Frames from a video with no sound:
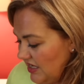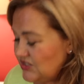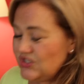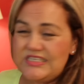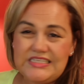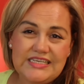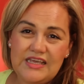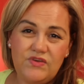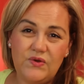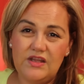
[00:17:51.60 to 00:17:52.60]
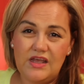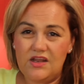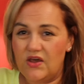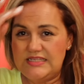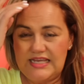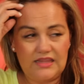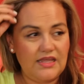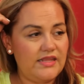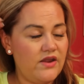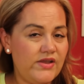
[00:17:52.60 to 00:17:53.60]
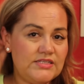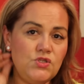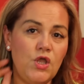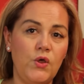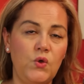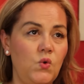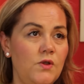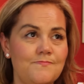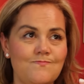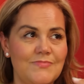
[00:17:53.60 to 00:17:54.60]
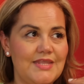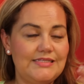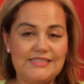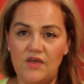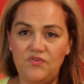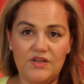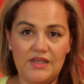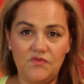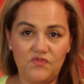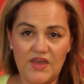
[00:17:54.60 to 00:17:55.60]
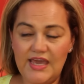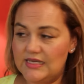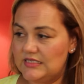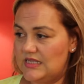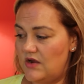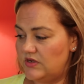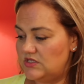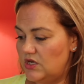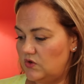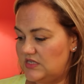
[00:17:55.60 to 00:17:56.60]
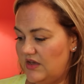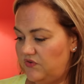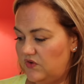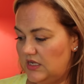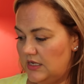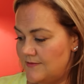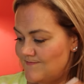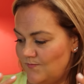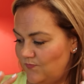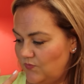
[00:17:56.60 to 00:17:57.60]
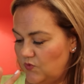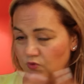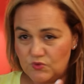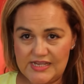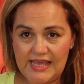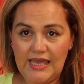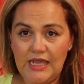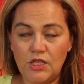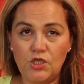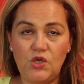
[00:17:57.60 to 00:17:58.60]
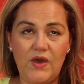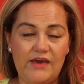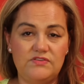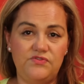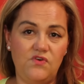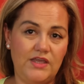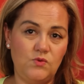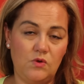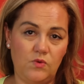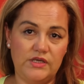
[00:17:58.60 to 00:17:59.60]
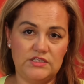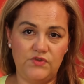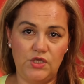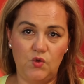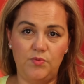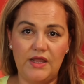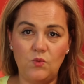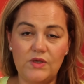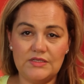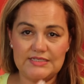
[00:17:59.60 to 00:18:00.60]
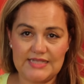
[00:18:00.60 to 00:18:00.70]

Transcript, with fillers: it's just to give you an, an idea that there is no definite fix, there is no definite routine, you have to find what works for you. But I will